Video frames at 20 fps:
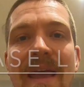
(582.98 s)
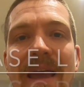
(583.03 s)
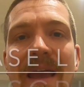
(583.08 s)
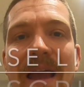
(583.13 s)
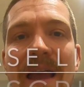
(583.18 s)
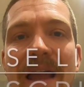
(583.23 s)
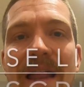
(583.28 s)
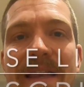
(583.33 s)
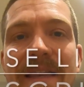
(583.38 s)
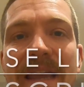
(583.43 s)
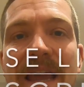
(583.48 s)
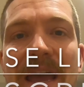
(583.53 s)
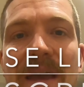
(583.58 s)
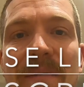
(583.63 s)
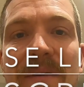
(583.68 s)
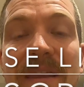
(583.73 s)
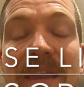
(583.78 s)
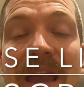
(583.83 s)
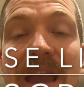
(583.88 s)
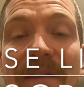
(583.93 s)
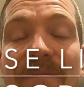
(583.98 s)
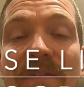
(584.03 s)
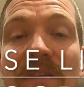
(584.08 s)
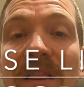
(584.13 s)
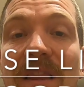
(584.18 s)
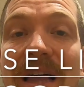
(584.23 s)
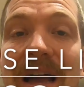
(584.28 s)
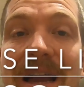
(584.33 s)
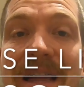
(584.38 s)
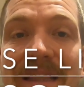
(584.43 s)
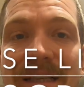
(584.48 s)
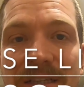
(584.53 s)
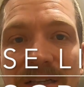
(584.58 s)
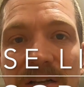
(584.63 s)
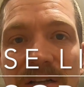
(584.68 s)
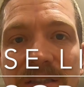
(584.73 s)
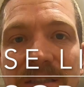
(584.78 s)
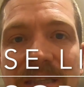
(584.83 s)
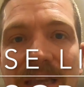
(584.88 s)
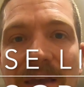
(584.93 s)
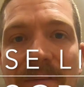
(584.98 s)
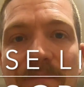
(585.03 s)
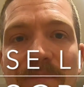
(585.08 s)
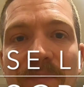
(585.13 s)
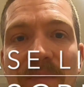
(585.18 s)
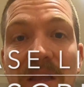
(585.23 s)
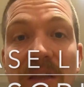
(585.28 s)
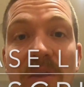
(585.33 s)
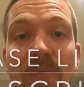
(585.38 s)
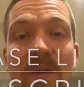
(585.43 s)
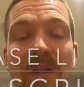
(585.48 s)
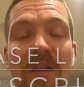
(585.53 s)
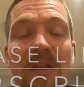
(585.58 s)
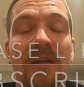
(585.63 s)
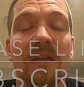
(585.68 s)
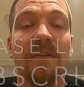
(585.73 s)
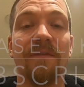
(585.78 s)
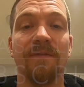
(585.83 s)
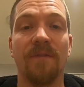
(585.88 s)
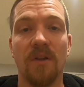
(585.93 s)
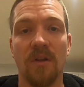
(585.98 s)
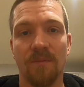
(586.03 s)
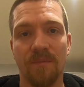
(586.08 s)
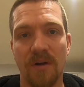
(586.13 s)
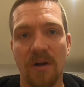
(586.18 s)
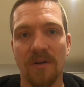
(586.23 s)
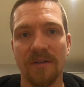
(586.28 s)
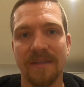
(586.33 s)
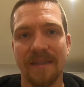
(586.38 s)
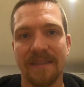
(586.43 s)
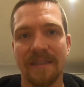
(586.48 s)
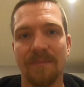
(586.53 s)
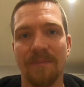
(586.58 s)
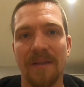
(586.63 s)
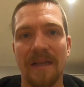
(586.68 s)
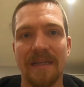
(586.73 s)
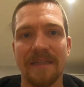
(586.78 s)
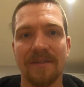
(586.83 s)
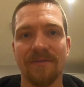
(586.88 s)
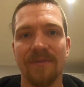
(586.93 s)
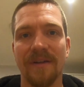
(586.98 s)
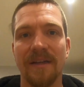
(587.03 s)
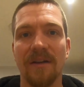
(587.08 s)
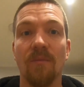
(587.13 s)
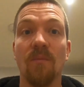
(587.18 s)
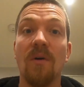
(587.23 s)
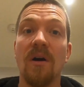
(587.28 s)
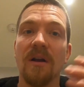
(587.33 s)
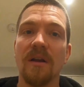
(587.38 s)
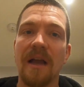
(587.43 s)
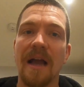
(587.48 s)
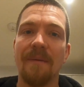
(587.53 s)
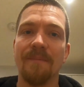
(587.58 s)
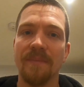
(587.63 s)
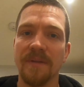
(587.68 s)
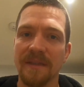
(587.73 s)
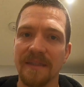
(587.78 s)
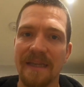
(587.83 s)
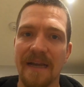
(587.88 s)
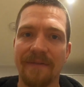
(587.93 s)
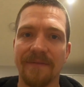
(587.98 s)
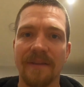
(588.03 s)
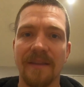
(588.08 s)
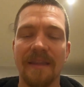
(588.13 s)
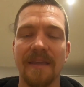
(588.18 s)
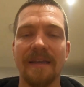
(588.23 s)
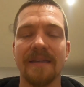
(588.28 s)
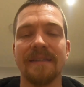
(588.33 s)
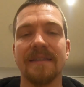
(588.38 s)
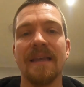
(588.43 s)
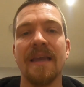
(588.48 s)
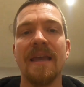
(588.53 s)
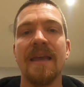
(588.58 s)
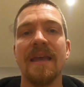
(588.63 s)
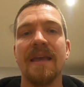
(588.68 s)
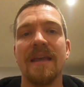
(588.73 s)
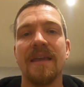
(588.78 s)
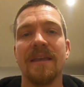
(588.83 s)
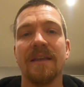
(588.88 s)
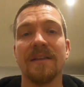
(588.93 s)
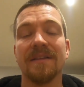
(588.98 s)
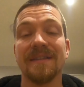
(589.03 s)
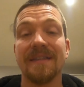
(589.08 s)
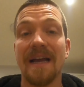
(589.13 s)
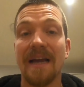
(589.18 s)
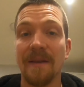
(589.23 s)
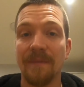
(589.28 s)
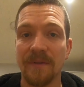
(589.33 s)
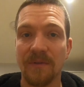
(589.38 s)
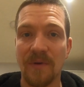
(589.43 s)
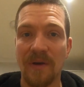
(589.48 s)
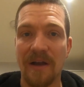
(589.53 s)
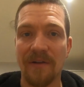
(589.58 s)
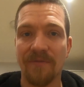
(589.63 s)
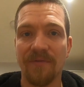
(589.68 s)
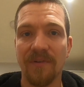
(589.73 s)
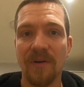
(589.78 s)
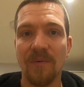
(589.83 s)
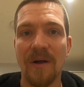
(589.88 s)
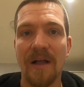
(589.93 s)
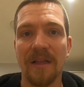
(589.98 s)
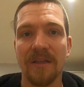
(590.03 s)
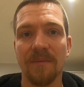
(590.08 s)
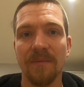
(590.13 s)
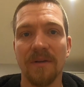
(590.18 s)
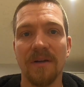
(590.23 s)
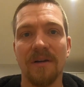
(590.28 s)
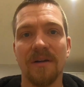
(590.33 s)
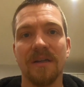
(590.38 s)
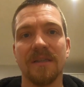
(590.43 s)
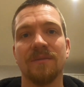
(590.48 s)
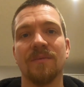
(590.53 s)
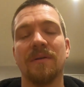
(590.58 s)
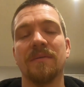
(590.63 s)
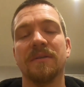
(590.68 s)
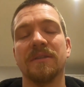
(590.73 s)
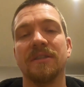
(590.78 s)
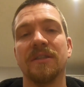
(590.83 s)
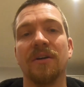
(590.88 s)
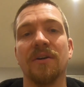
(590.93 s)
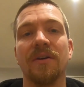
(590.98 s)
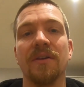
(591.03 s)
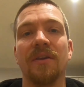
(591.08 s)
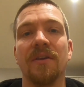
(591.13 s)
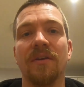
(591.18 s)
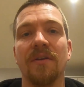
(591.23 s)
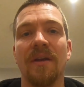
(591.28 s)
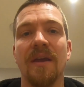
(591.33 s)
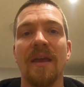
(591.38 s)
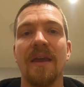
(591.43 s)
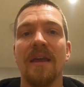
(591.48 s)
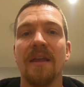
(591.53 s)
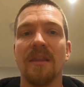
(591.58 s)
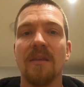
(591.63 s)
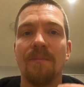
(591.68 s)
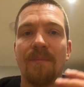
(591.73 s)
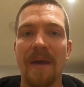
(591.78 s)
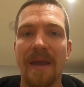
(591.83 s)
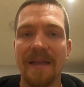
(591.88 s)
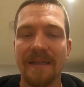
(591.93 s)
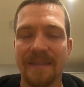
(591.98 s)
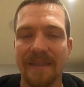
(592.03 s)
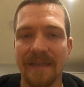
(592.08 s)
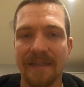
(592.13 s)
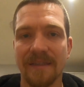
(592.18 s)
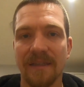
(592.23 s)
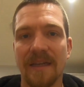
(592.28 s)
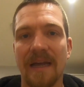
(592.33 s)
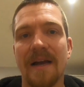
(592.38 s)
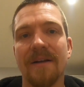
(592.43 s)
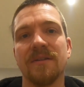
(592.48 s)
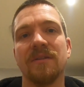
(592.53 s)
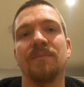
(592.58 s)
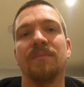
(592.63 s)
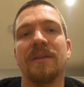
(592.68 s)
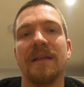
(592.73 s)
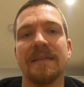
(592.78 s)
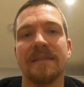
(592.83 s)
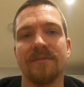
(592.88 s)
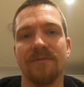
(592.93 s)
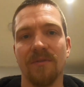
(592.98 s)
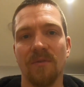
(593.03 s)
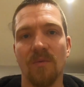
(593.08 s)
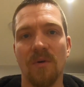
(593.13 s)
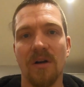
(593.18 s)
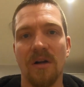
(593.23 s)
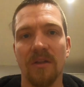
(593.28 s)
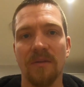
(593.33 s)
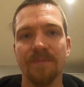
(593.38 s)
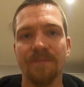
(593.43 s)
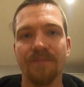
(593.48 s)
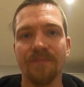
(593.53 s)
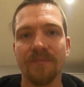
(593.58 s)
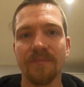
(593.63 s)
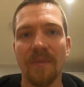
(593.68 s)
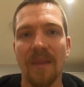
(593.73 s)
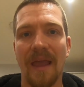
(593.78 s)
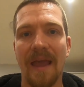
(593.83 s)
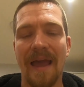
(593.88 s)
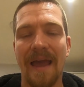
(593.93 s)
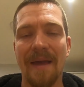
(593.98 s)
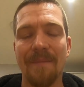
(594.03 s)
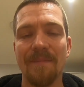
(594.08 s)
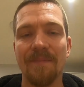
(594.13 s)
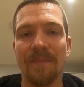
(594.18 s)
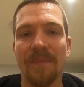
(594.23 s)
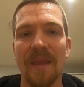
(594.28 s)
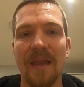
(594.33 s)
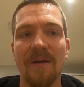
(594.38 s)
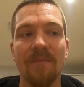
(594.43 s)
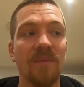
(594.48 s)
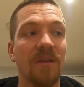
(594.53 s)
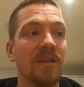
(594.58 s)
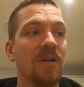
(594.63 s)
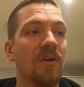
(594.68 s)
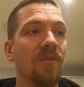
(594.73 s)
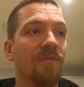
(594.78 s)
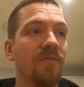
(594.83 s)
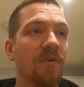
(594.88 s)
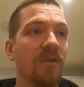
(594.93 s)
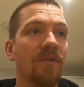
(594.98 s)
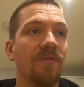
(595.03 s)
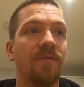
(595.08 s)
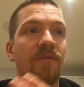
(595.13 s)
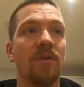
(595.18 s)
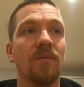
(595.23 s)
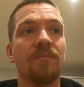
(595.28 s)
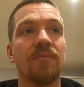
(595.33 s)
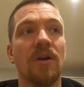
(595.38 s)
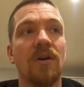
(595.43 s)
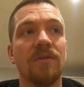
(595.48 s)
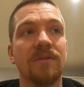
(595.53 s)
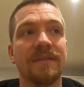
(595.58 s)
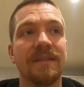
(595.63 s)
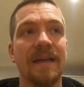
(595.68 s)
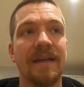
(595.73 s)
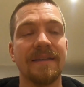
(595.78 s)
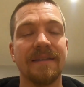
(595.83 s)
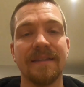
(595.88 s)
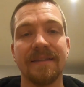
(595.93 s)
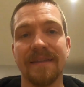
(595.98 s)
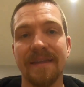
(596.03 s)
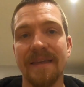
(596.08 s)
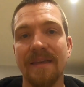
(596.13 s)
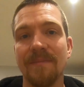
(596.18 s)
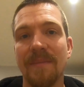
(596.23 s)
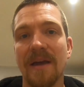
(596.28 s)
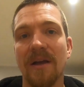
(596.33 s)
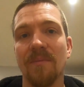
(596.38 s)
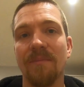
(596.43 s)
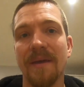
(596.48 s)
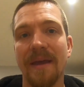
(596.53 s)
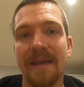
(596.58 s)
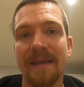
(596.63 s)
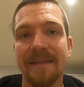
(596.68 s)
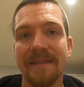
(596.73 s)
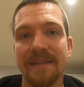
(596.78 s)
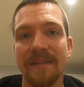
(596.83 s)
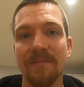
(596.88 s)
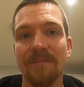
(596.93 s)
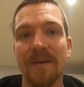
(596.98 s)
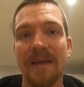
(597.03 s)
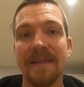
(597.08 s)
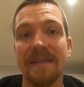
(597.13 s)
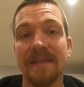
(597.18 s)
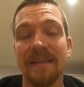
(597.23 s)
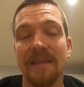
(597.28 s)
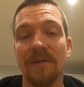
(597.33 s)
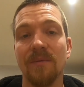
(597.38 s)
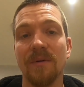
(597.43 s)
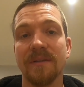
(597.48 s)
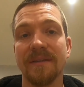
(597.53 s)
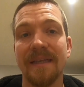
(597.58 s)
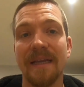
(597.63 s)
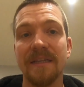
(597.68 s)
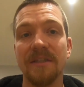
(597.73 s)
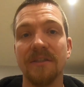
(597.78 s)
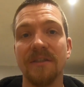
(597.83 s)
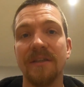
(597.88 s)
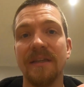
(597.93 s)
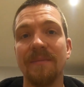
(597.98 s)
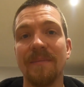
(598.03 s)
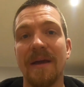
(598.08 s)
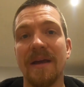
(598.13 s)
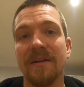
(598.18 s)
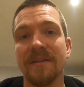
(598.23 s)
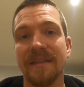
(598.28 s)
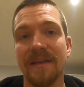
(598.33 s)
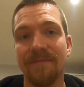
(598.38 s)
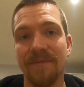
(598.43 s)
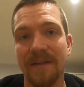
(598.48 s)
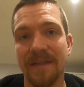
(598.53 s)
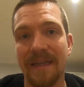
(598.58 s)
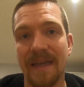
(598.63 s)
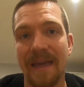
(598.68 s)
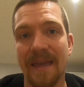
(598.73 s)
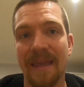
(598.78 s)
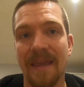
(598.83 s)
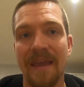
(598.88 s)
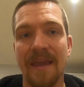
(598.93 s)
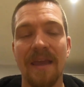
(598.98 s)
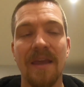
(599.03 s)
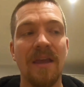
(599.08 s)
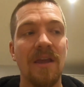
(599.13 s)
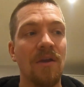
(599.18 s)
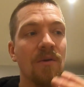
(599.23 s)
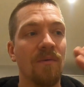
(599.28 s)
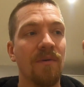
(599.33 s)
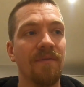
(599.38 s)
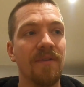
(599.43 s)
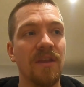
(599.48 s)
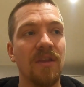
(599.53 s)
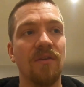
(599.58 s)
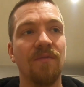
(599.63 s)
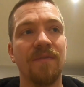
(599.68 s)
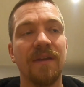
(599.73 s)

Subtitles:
And yeah, if you like this content and you want to learn a full process to plastering and what happens after this, you can sign up to our free welcome course where we'll show you the basics on how to plaster a wall. And we'll go through the full process. It's email based, and basically we'll send you emails every day with a new